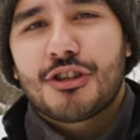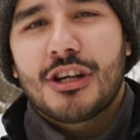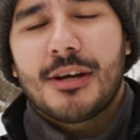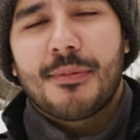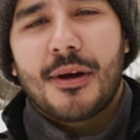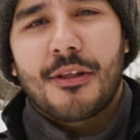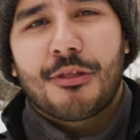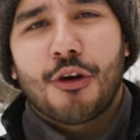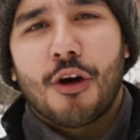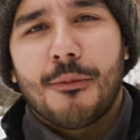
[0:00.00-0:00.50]

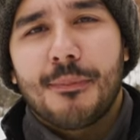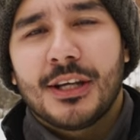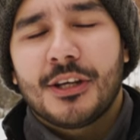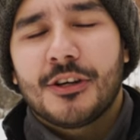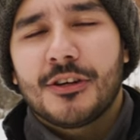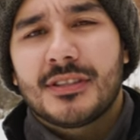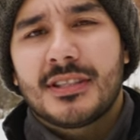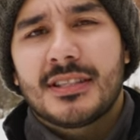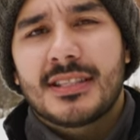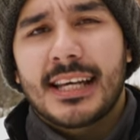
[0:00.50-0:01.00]
trip, I thought it'd be
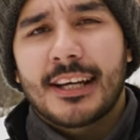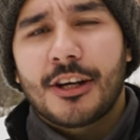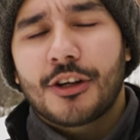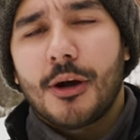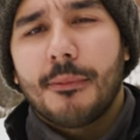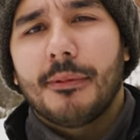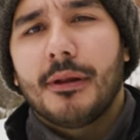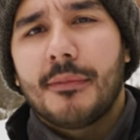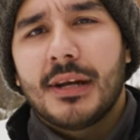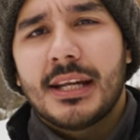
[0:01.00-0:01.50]
good to take a
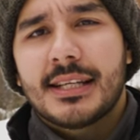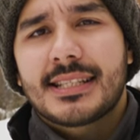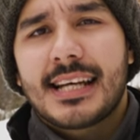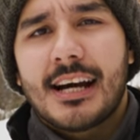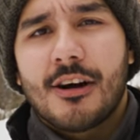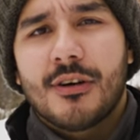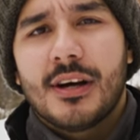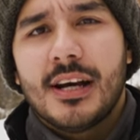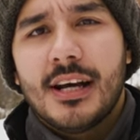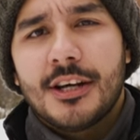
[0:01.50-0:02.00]
couple of minutes
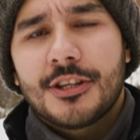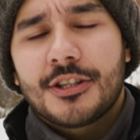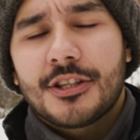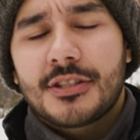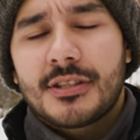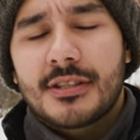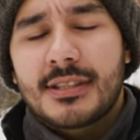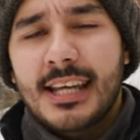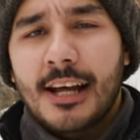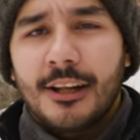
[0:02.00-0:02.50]
out
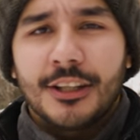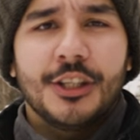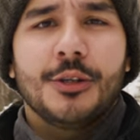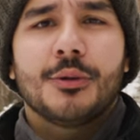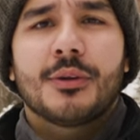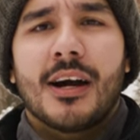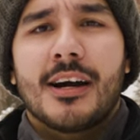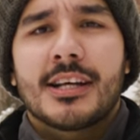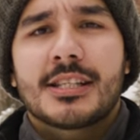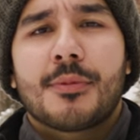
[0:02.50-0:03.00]
just to tell
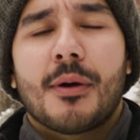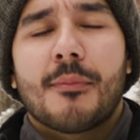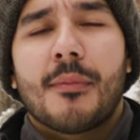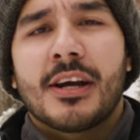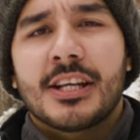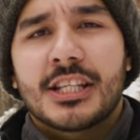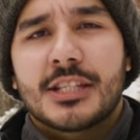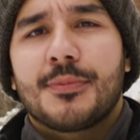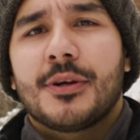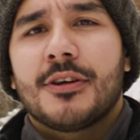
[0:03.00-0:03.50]
you guys about
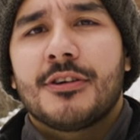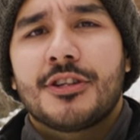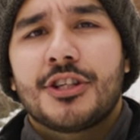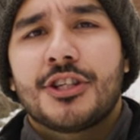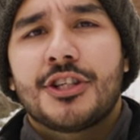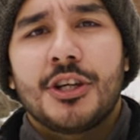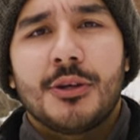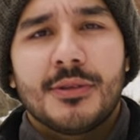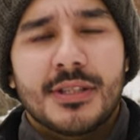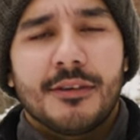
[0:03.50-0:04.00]
my experience
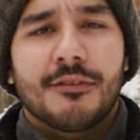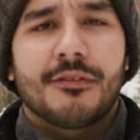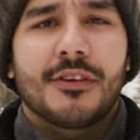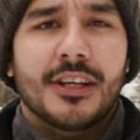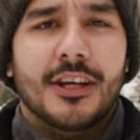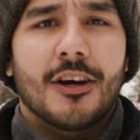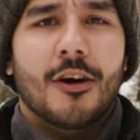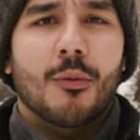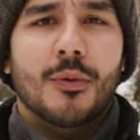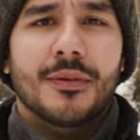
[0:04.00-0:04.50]
shooting
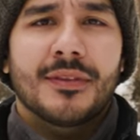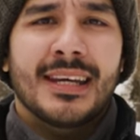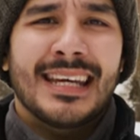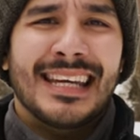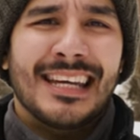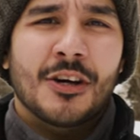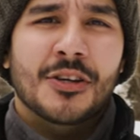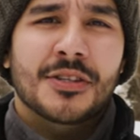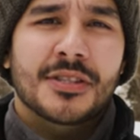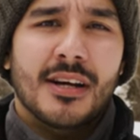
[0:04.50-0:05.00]
video with
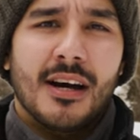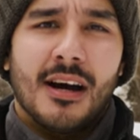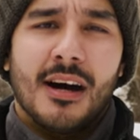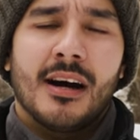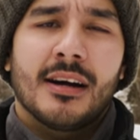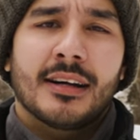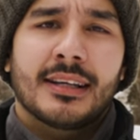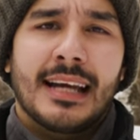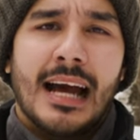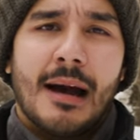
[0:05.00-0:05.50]
the EOS
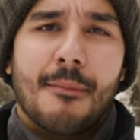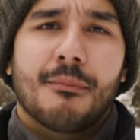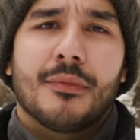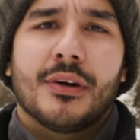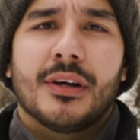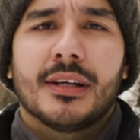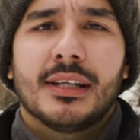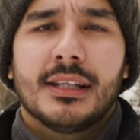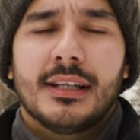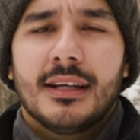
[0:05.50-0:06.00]
R
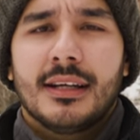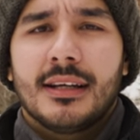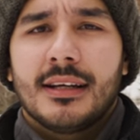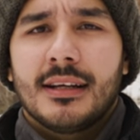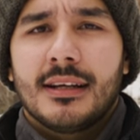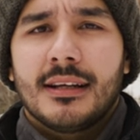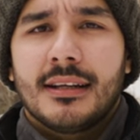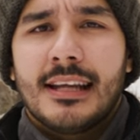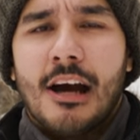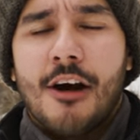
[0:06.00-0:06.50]
camera.
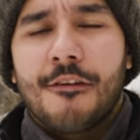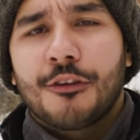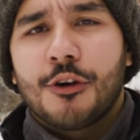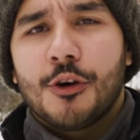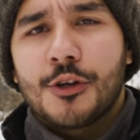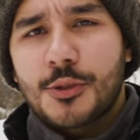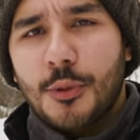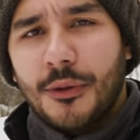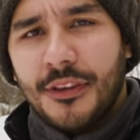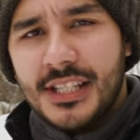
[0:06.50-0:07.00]
Now, of
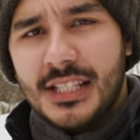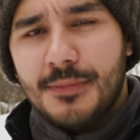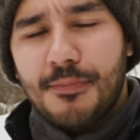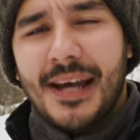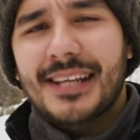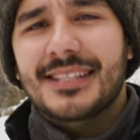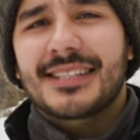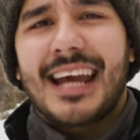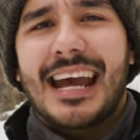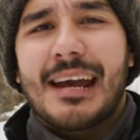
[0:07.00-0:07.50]
course, when the
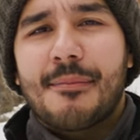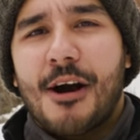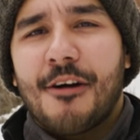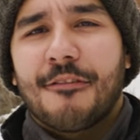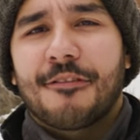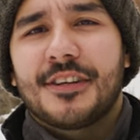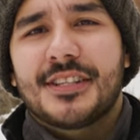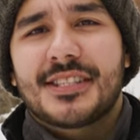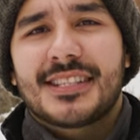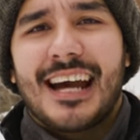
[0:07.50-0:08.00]
specs came
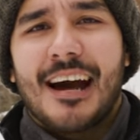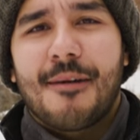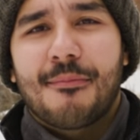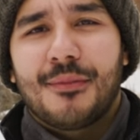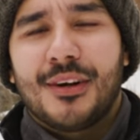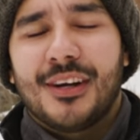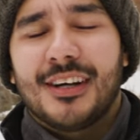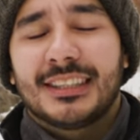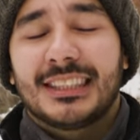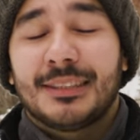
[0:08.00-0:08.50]
out for this
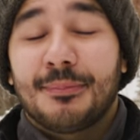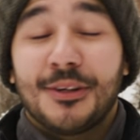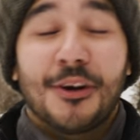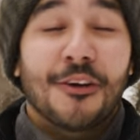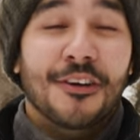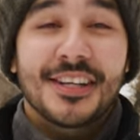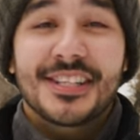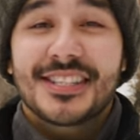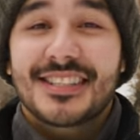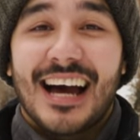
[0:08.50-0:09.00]
camera, to be
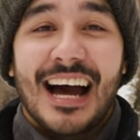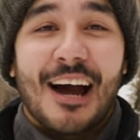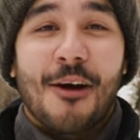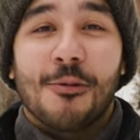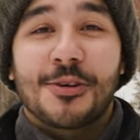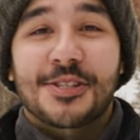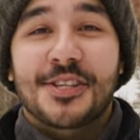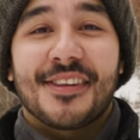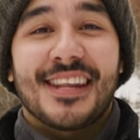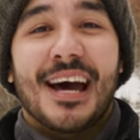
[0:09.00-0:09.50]
honest, I
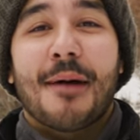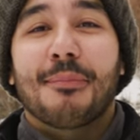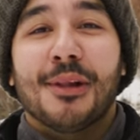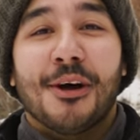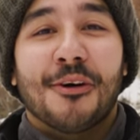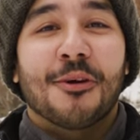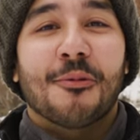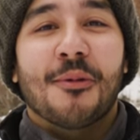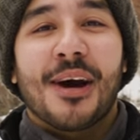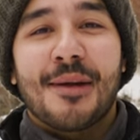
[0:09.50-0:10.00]
wasn't that
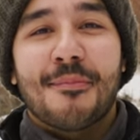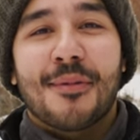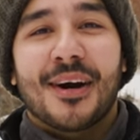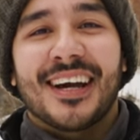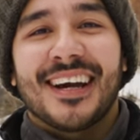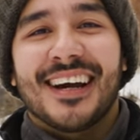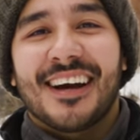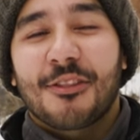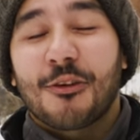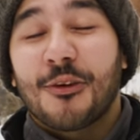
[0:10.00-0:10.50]
blown away
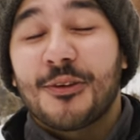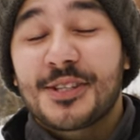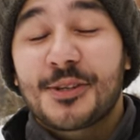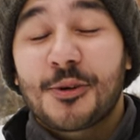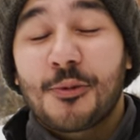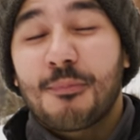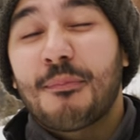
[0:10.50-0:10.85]
by it. I thought it was